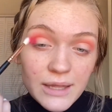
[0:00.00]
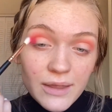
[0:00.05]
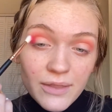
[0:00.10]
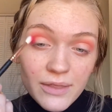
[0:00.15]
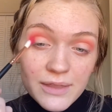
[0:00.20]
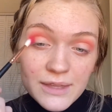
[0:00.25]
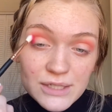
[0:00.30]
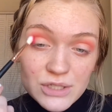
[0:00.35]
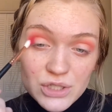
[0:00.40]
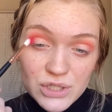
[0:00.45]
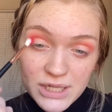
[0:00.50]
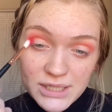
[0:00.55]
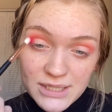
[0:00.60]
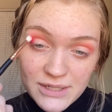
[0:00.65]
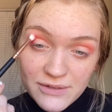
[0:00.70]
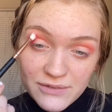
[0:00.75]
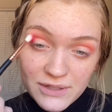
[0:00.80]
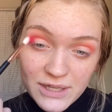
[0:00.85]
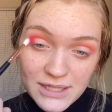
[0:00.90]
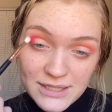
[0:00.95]
This shade
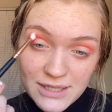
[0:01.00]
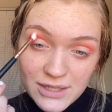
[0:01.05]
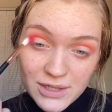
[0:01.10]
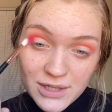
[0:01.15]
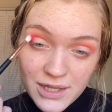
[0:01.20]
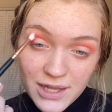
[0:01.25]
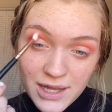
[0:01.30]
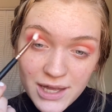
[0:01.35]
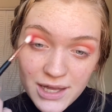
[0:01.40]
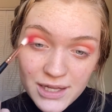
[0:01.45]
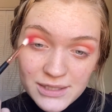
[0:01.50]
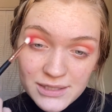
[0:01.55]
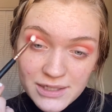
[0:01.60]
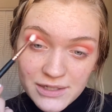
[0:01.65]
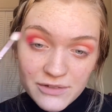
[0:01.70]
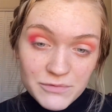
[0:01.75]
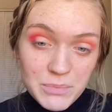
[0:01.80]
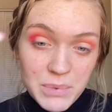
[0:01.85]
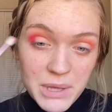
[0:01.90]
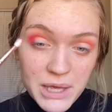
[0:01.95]
definitely has a lot
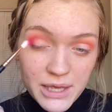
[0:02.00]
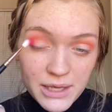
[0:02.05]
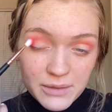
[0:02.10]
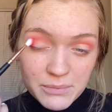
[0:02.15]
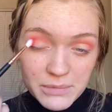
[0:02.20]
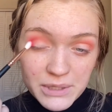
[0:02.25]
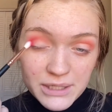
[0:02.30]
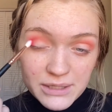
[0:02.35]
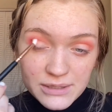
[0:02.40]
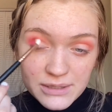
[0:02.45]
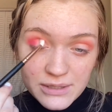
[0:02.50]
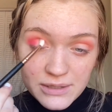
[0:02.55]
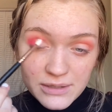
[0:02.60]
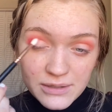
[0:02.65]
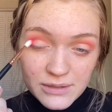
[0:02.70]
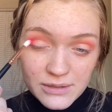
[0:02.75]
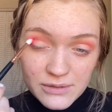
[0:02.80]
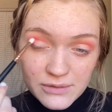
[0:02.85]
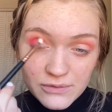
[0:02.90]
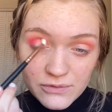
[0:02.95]
of pigment,
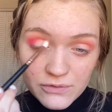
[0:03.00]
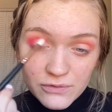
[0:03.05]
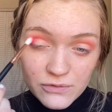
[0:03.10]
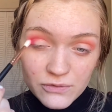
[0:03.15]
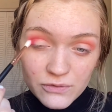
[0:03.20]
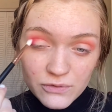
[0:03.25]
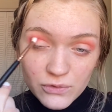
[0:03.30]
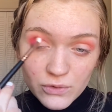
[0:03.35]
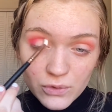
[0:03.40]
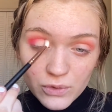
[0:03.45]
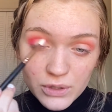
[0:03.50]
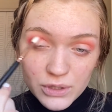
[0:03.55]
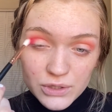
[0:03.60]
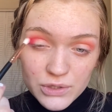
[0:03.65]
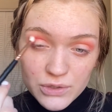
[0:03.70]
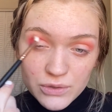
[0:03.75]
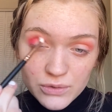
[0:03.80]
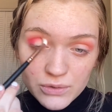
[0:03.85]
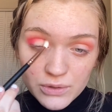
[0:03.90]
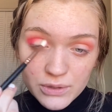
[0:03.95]
for
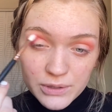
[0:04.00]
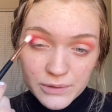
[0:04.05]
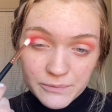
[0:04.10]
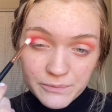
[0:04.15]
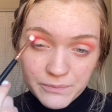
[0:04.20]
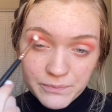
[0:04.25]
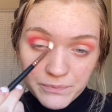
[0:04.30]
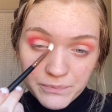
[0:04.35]
sure.